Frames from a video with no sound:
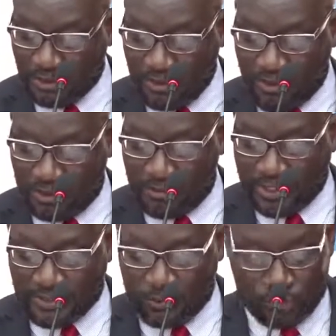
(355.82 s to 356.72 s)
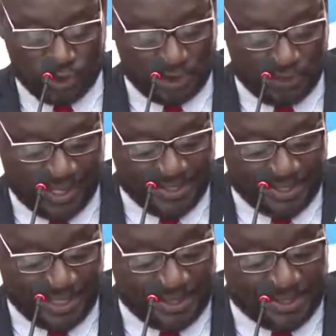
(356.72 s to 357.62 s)
or the resolution to
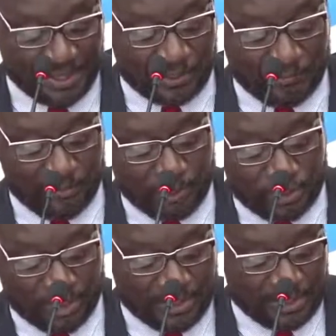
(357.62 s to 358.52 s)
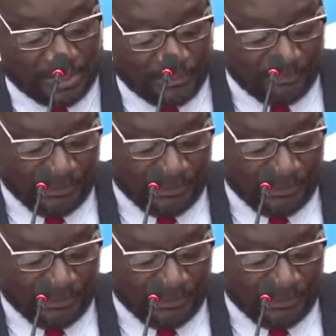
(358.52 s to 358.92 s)
extend the state of emergency